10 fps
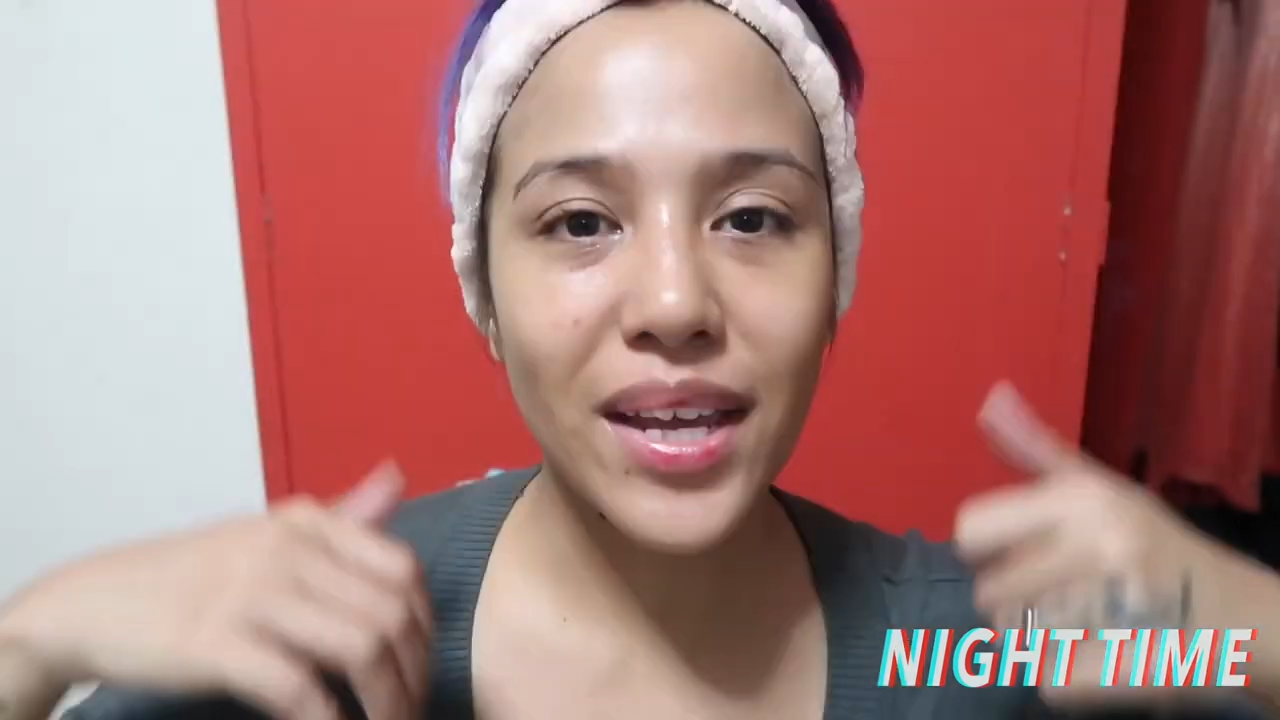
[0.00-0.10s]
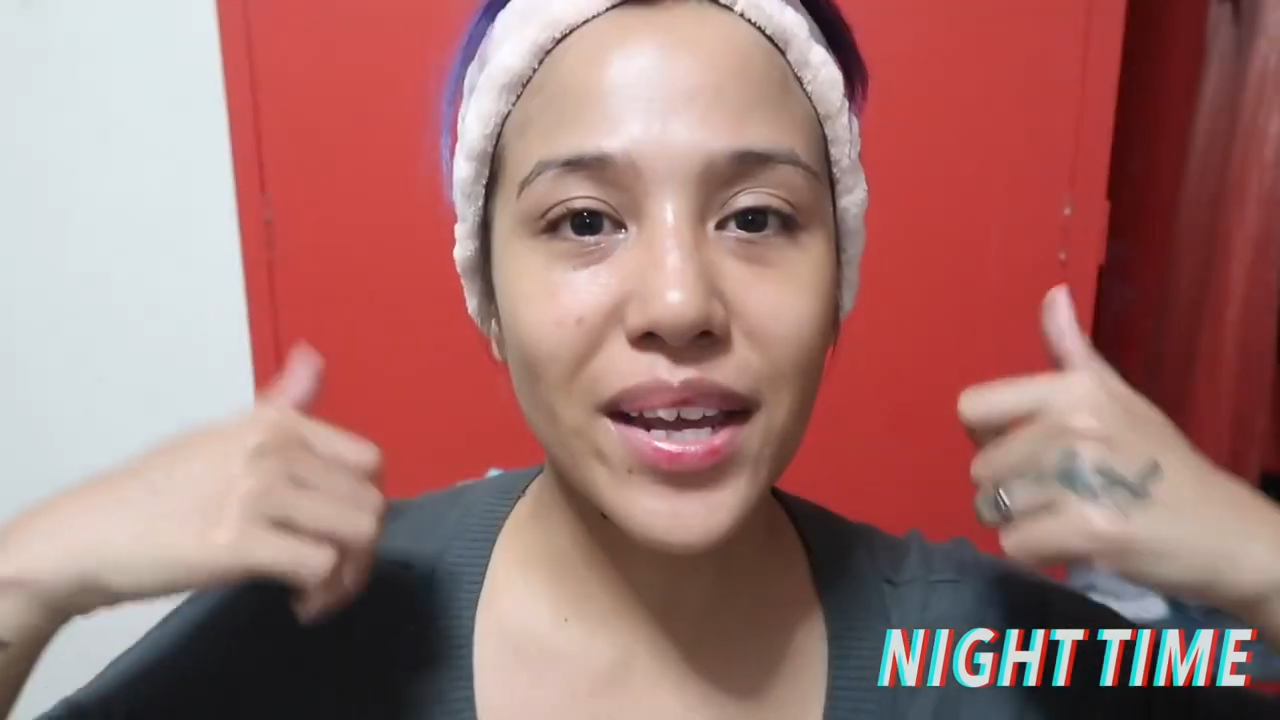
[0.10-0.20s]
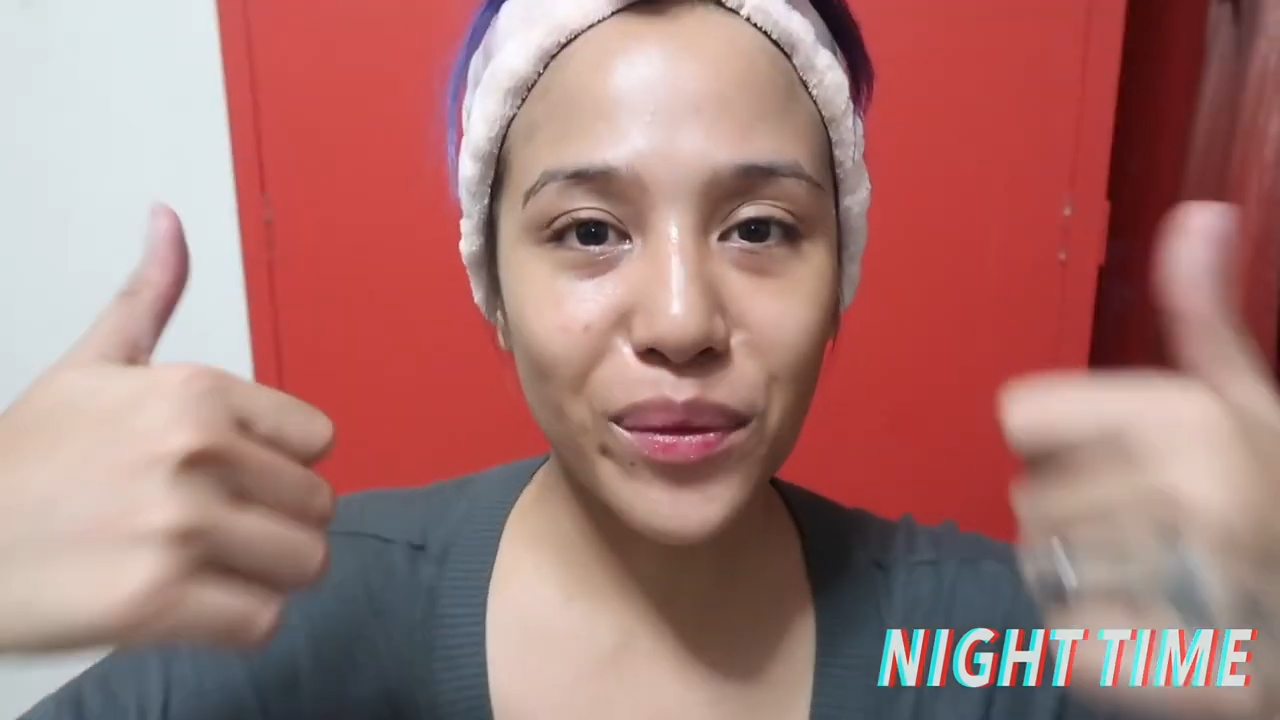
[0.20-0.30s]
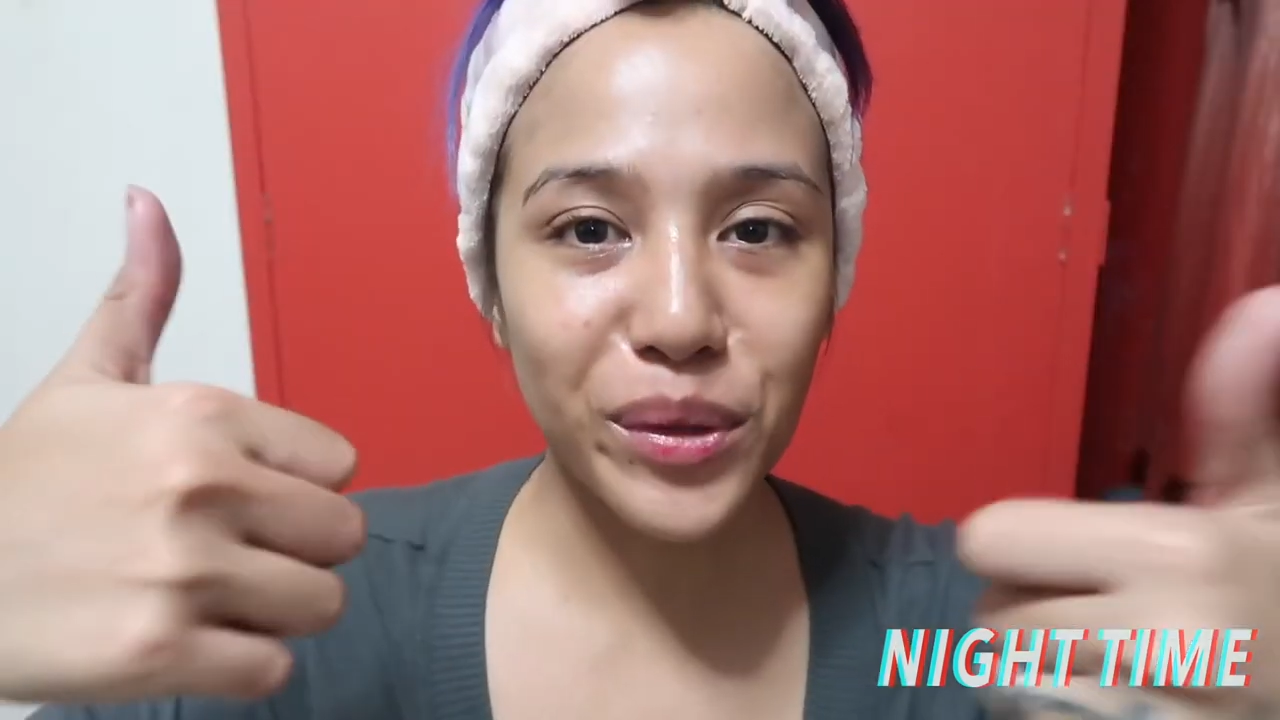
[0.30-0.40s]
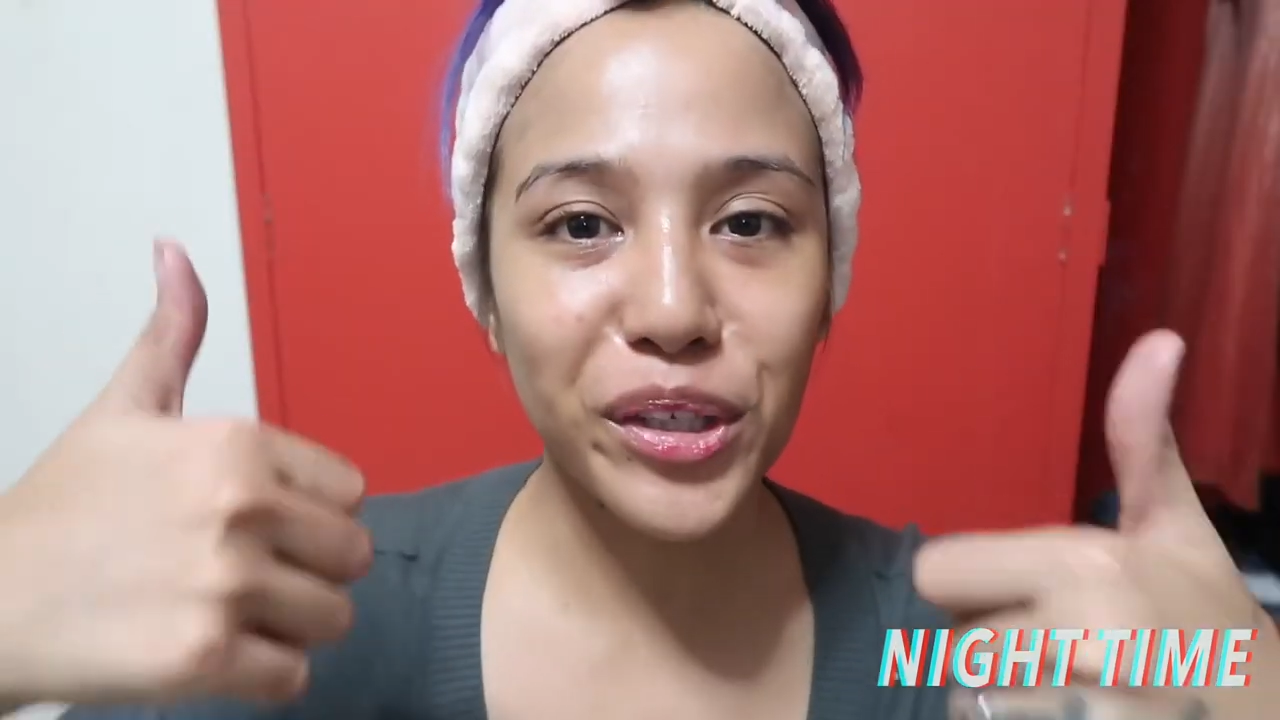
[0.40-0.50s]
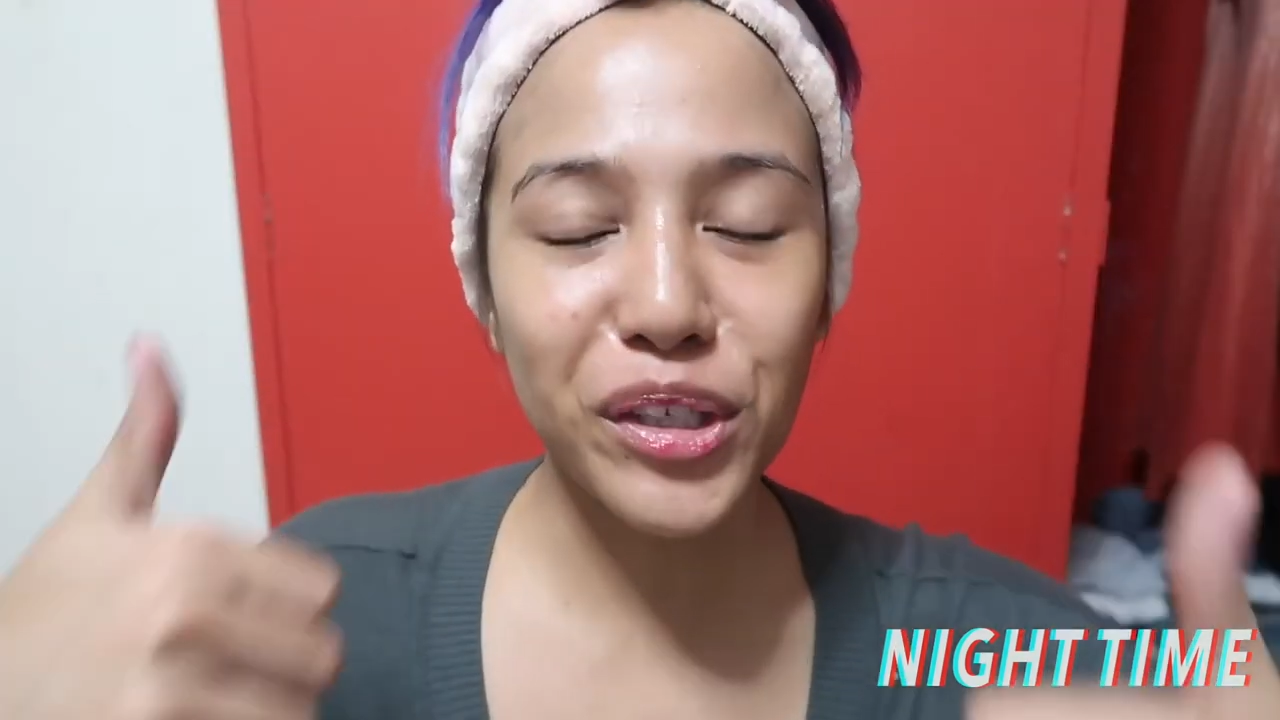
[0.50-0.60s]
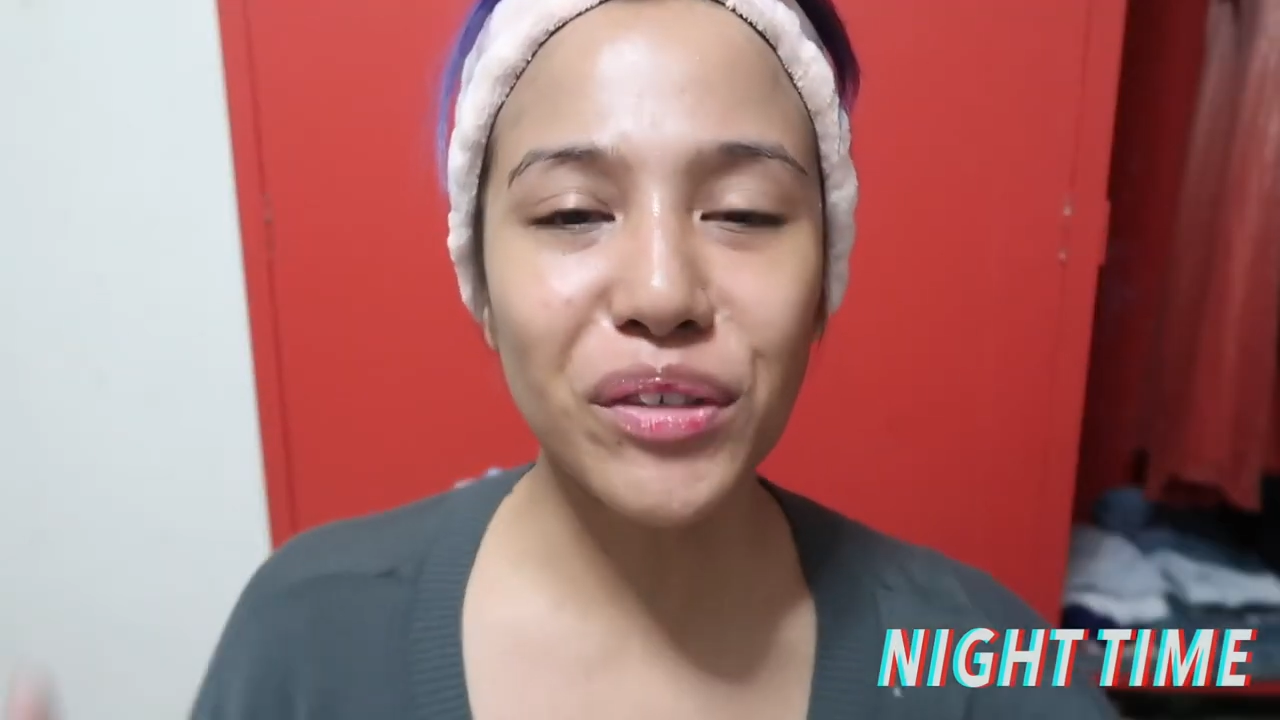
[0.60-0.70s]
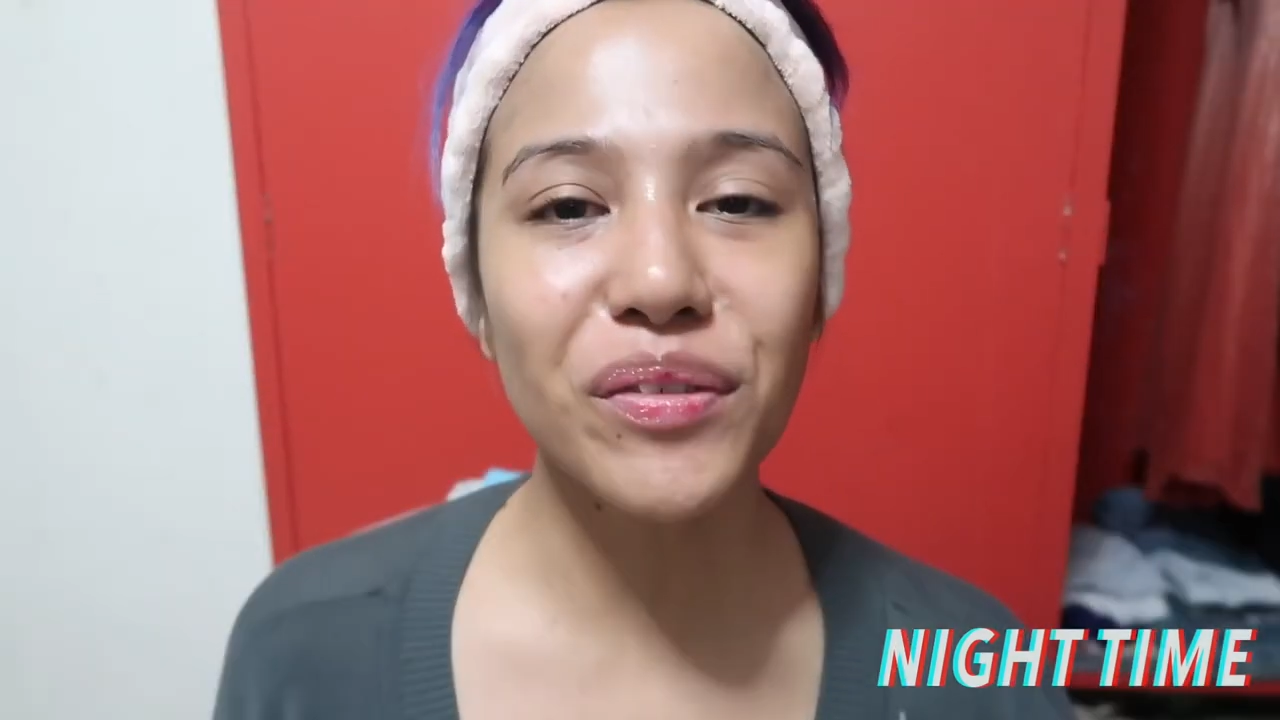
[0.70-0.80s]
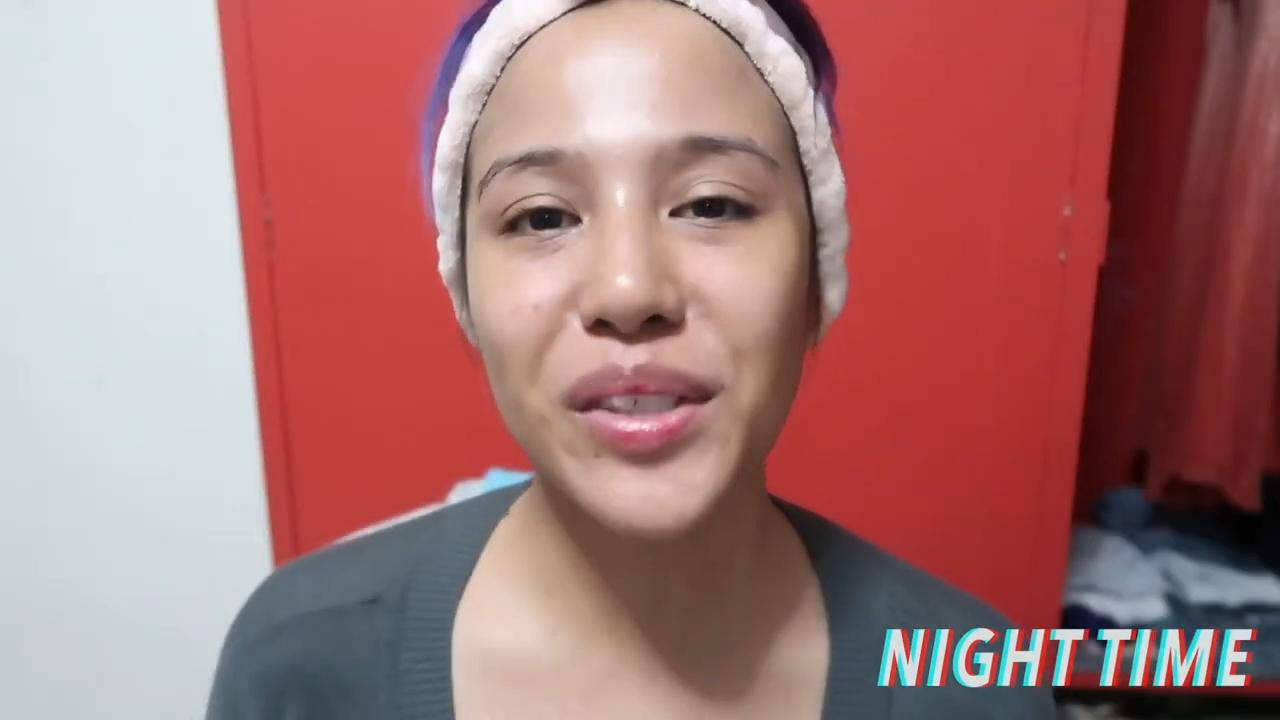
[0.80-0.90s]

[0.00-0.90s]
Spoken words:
And we're good